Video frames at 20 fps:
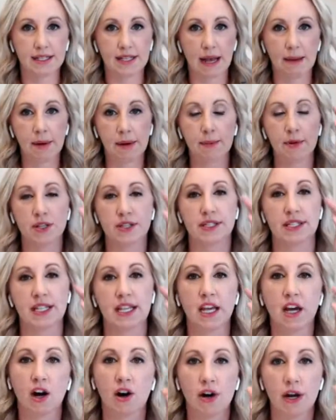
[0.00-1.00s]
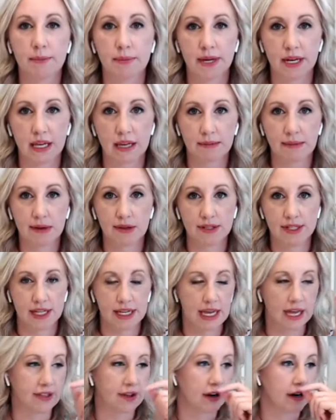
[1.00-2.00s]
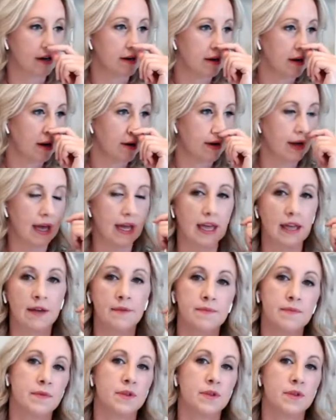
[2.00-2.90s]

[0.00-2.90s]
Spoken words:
I'm going to put CRM and email together. Okay.